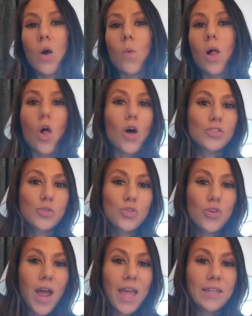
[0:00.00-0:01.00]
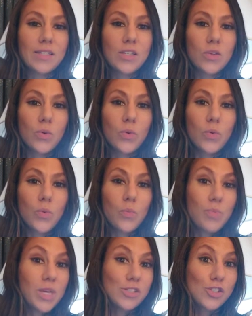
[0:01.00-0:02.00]
while also trying to
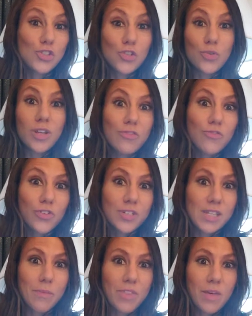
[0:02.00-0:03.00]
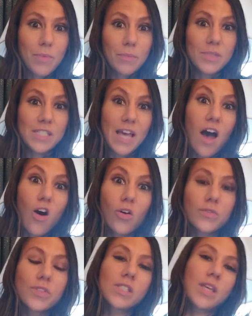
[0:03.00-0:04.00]
be a student for some of them
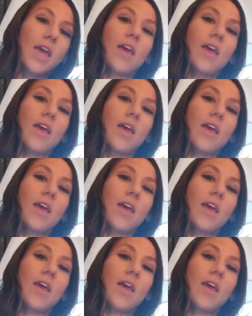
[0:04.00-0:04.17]
themselves